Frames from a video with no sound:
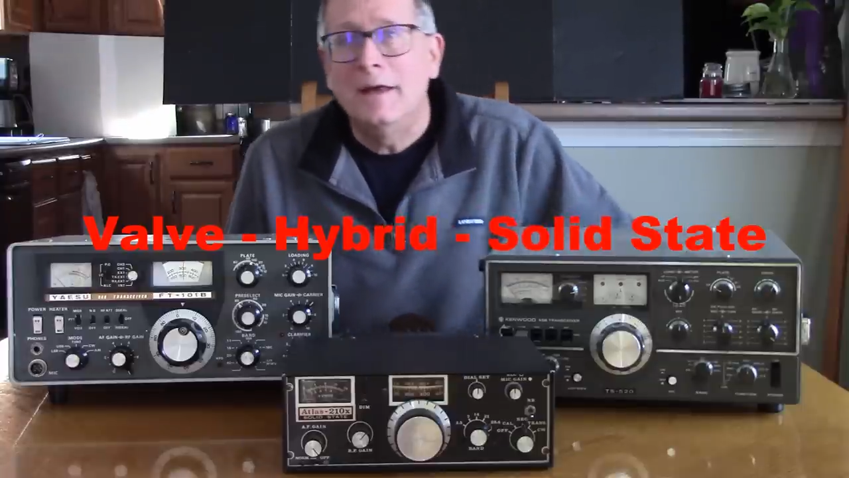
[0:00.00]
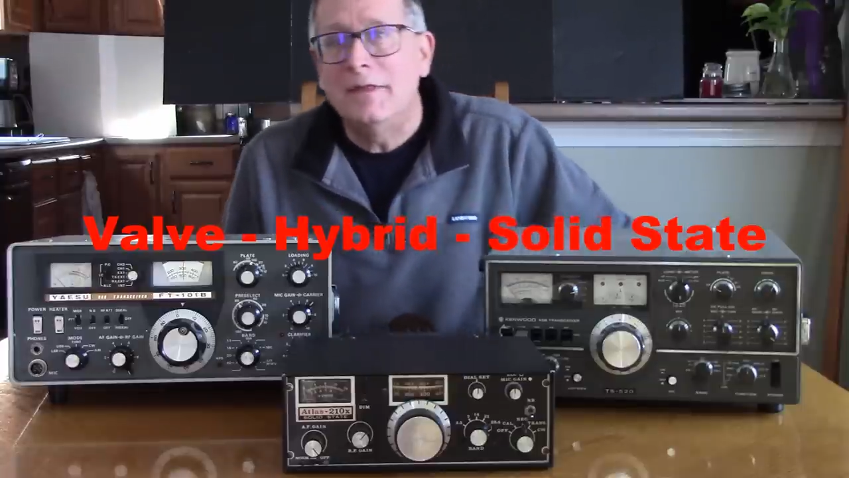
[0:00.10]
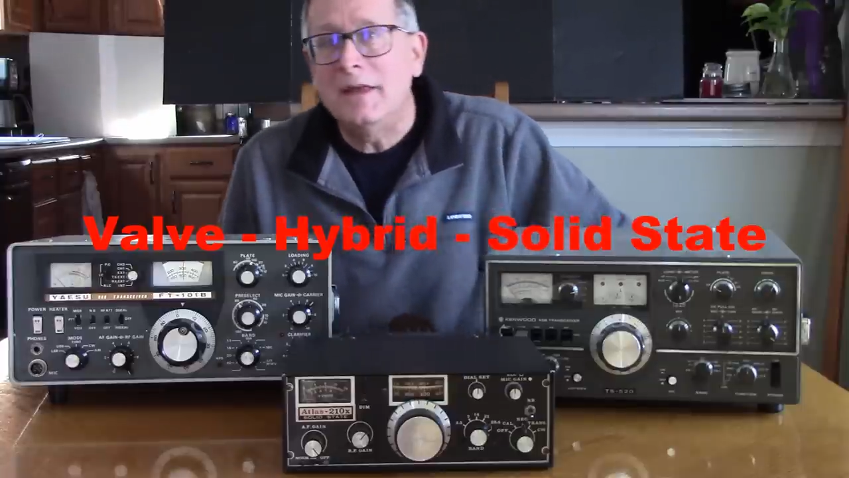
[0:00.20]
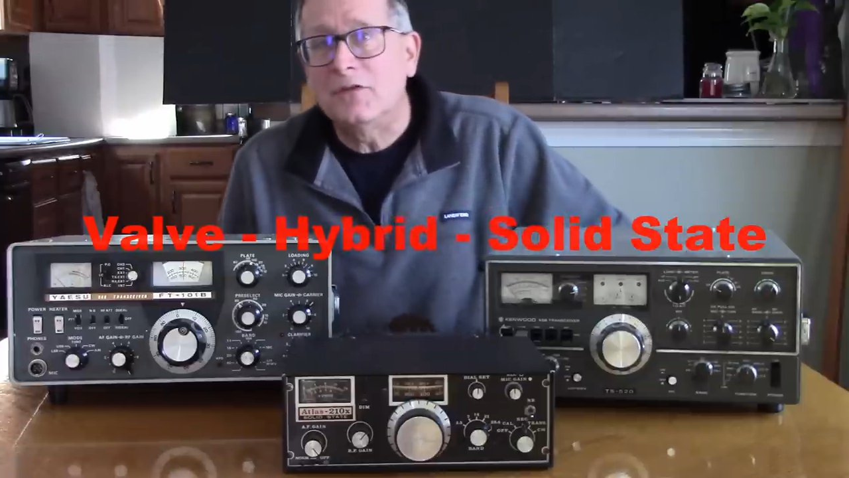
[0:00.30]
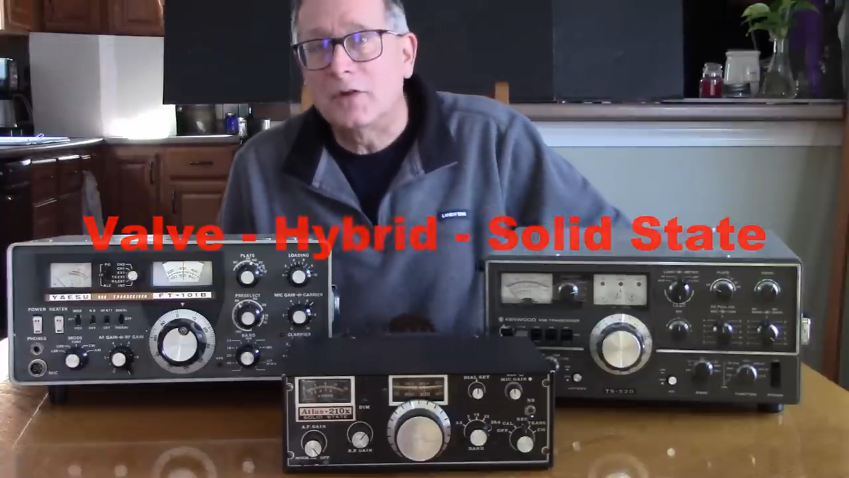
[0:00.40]

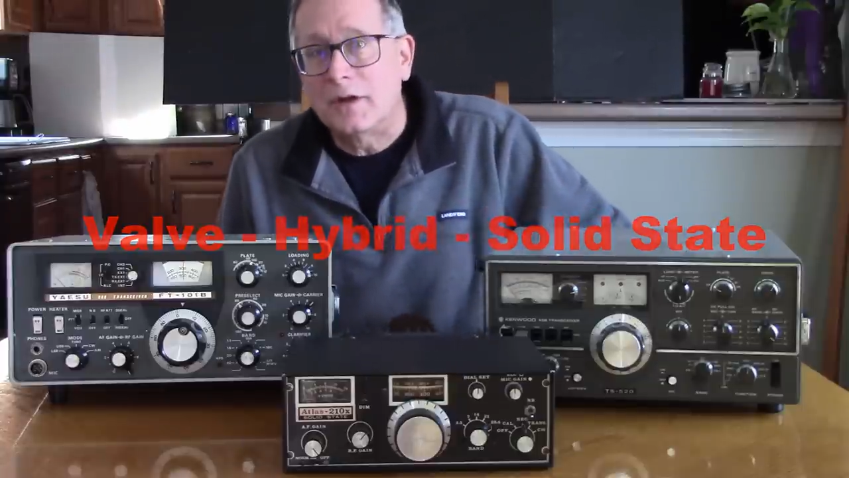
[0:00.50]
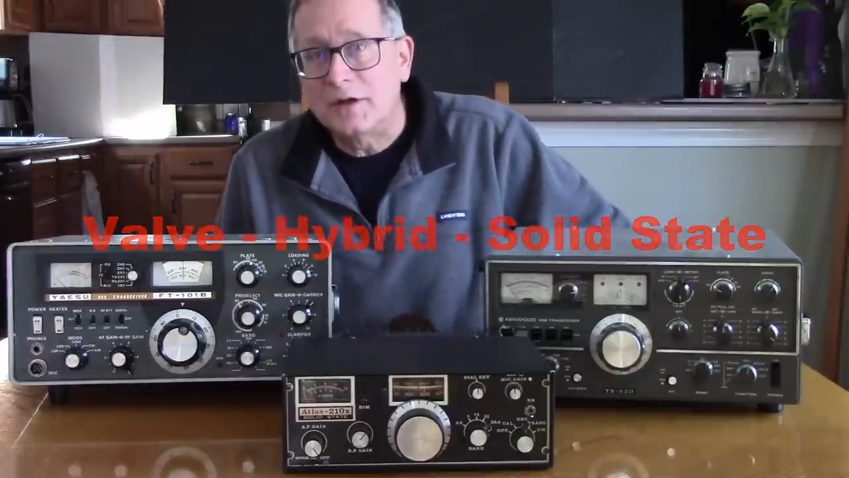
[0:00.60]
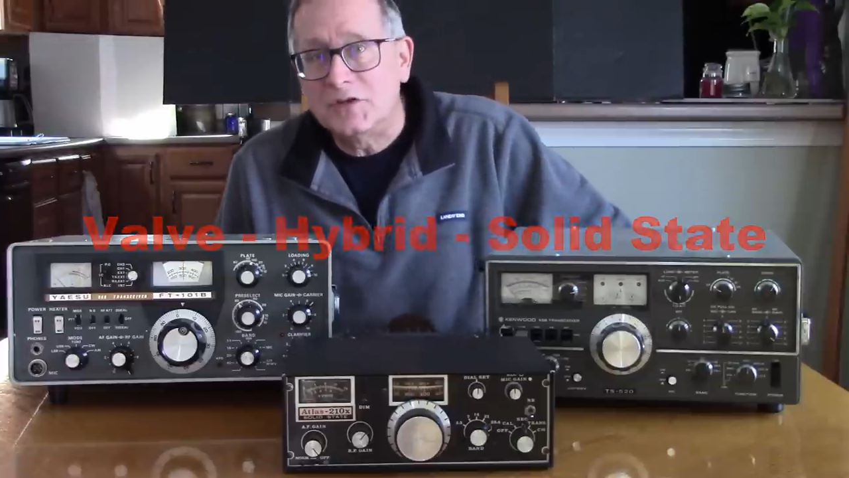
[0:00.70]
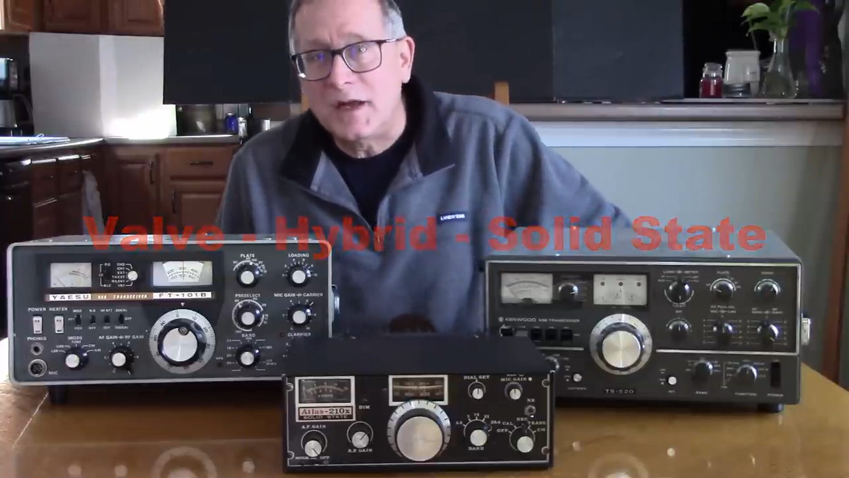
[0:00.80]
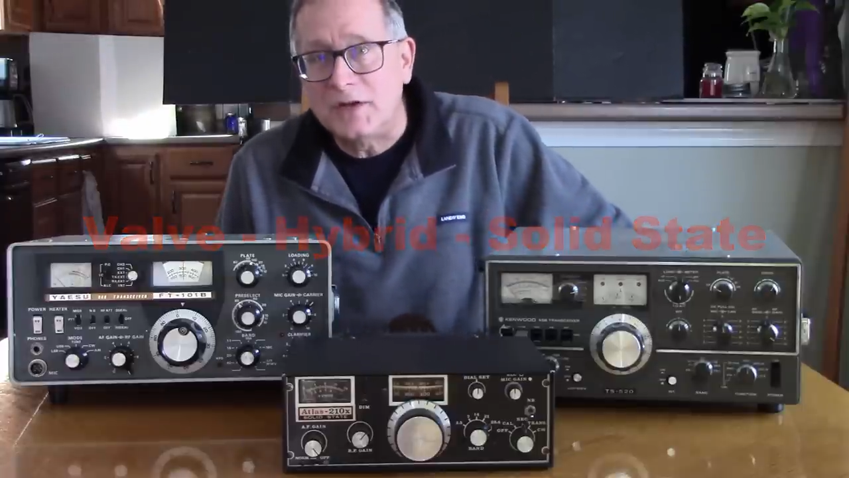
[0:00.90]
things are going
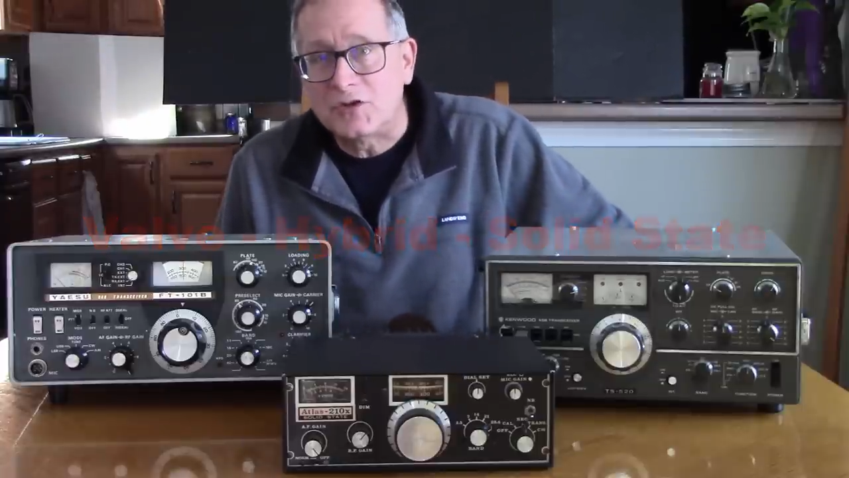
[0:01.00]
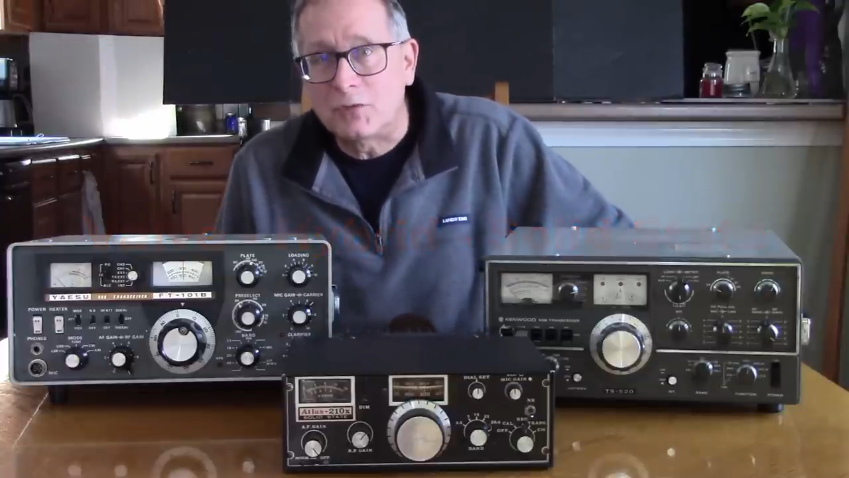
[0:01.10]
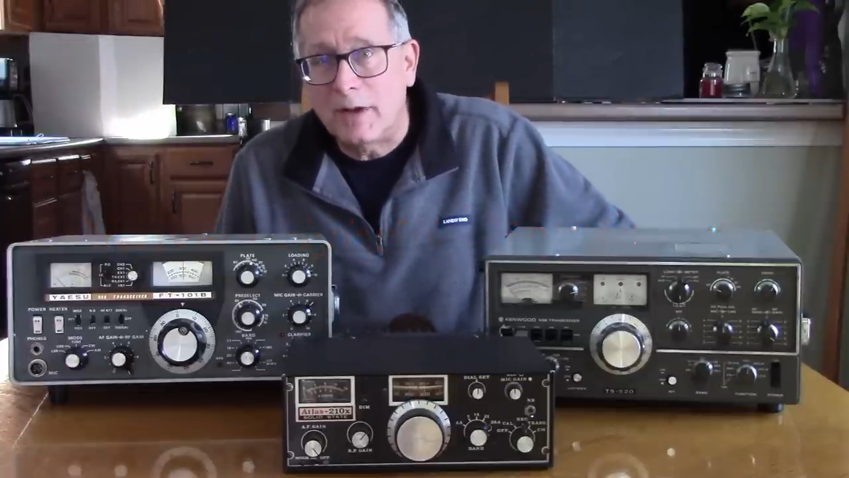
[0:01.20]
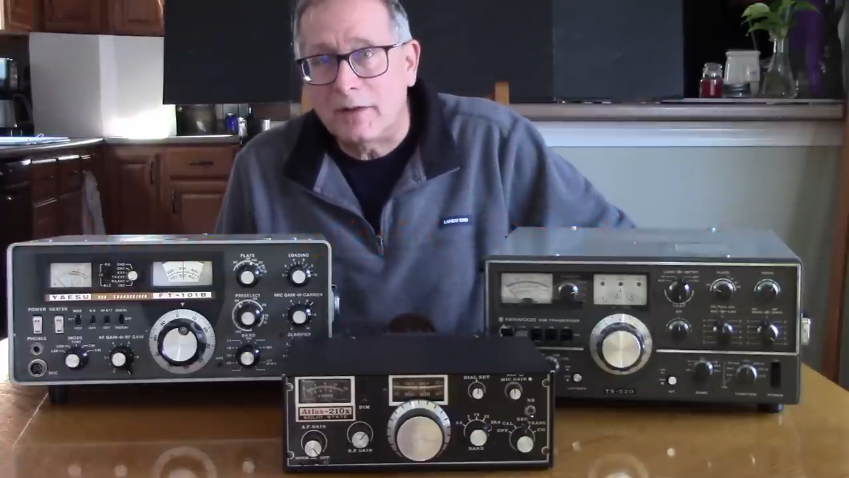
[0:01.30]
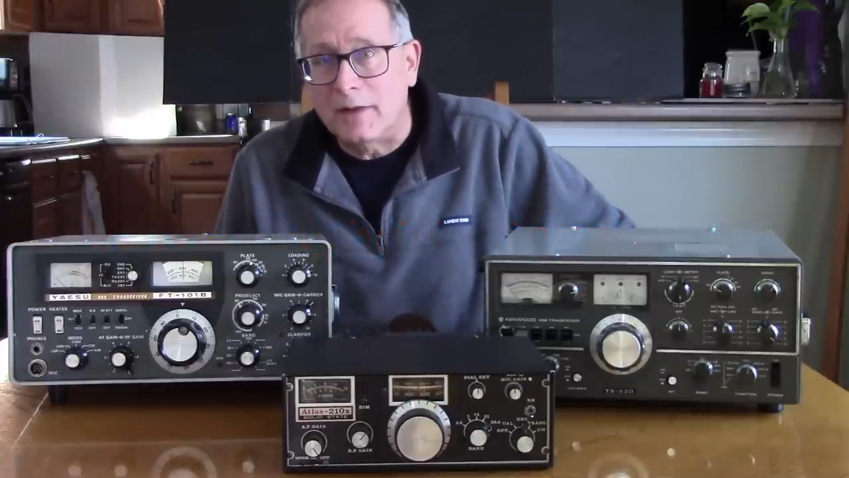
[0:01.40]
to change
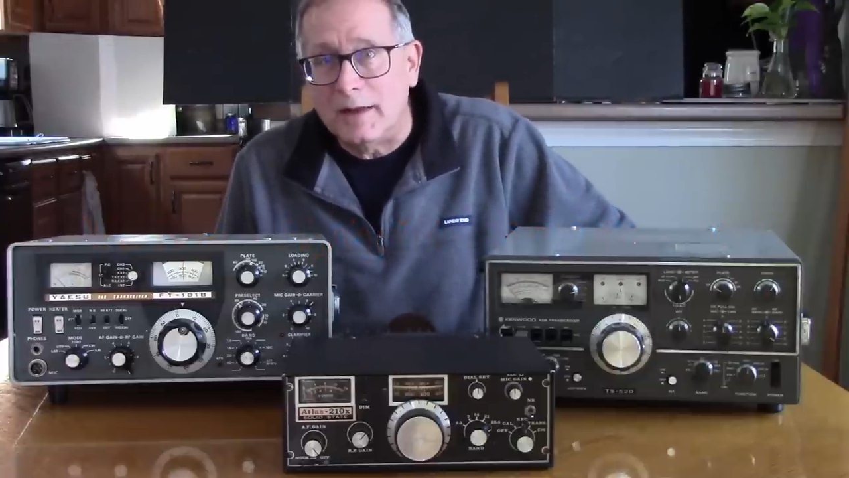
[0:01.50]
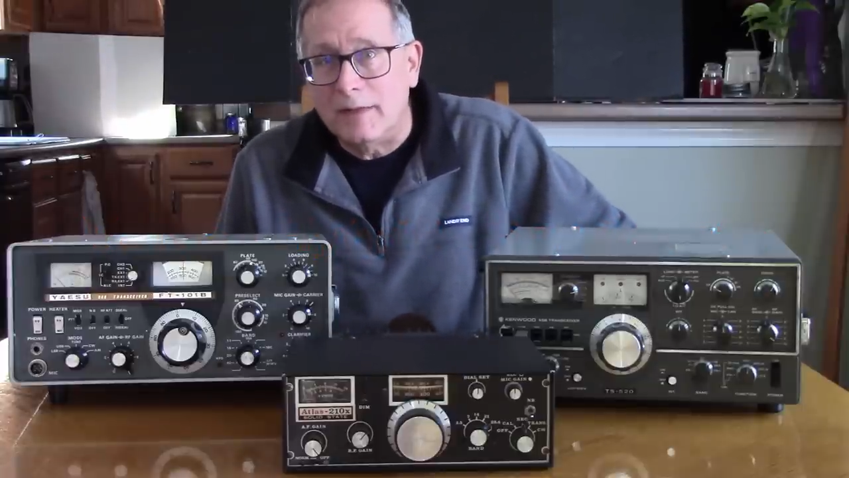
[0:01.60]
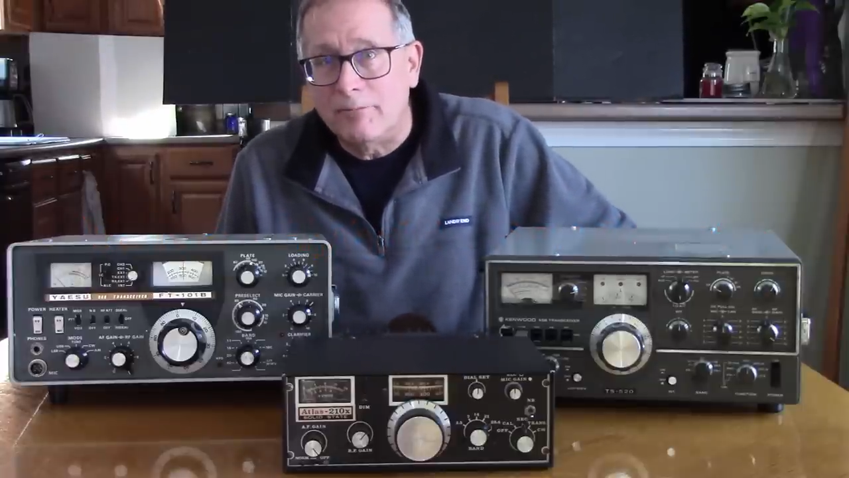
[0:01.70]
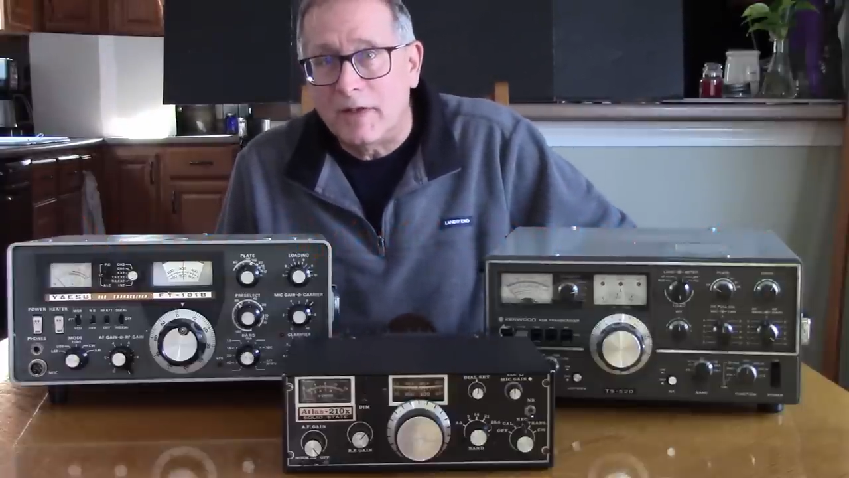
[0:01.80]
quickly.